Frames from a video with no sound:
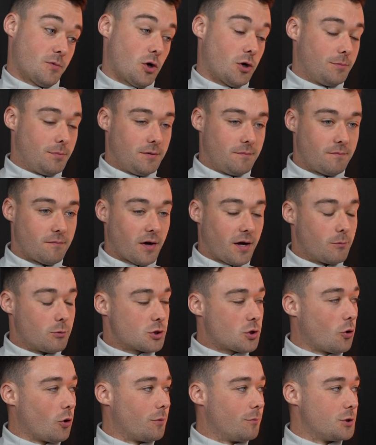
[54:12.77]
I'd be very
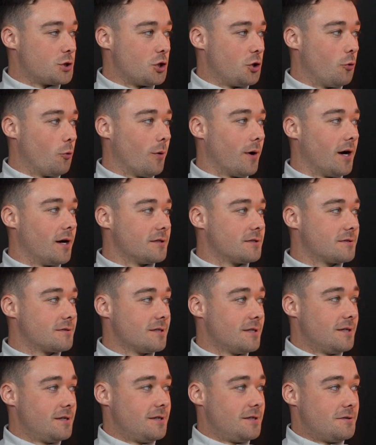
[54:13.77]
much aligned with you, where it's,
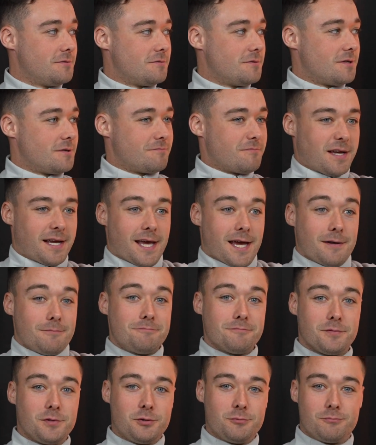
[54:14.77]

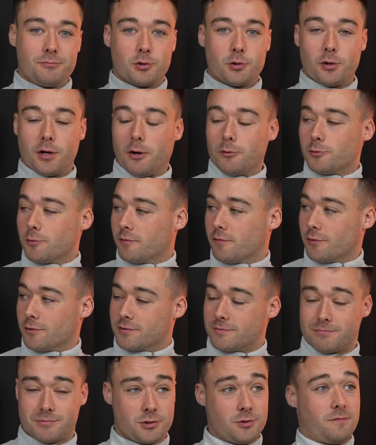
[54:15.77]
again, you could go to
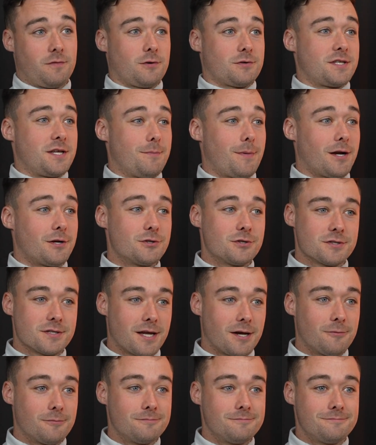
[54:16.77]
first team managers
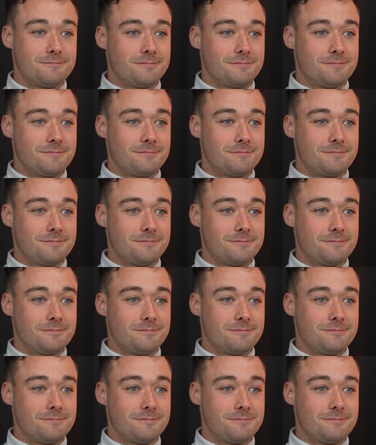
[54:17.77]
now,